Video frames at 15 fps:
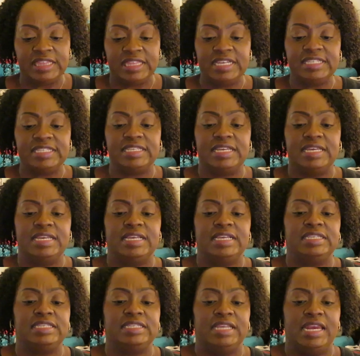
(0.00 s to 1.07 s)
this
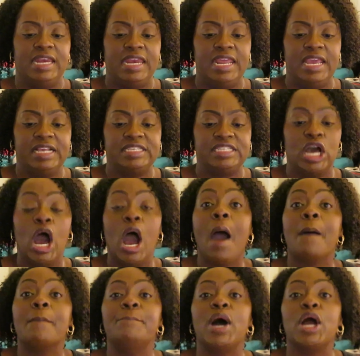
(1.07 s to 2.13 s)
is the NYX
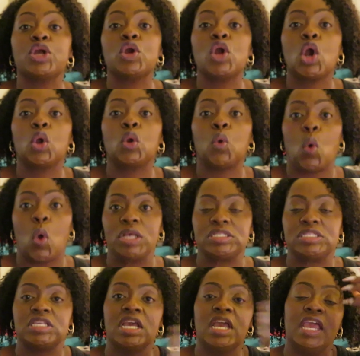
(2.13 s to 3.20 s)
Butter
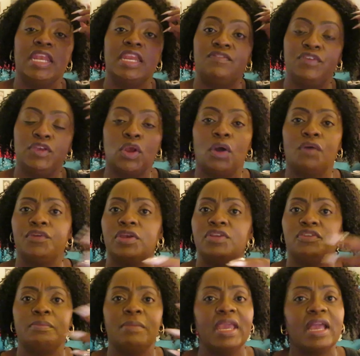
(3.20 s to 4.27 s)
Gloss. And if you know, if you're
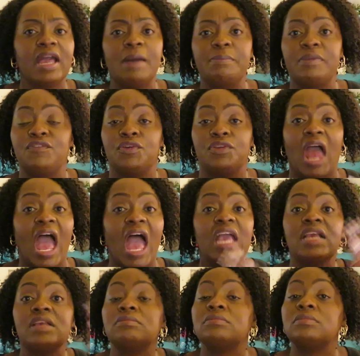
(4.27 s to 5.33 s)
into makeup, if you're
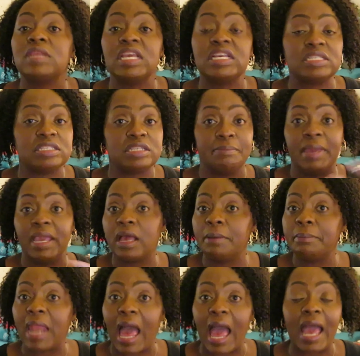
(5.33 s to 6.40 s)
not, NYX is a
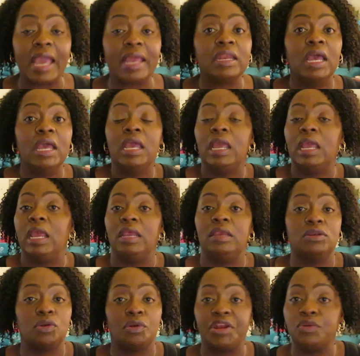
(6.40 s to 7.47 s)
makeup line and
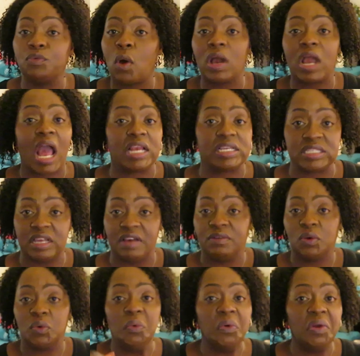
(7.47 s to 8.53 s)
you know they do all kinds of stuff.
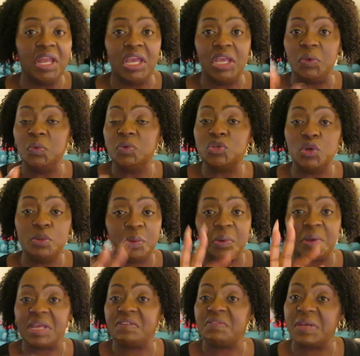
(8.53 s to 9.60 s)
Google it, YouTube,
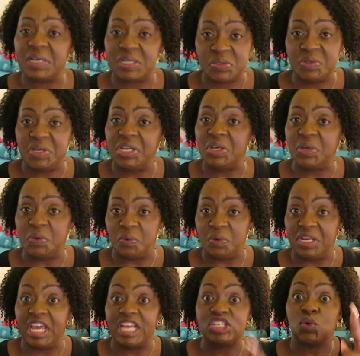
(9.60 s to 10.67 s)
whatever it is you need to do
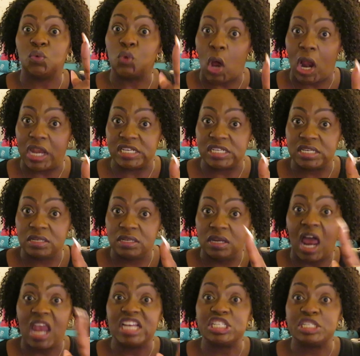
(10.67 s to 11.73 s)
to get your knowledge.
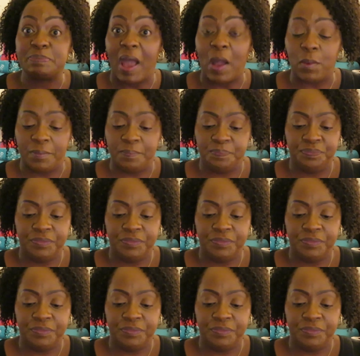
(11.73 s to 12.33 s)
Knowledge is power.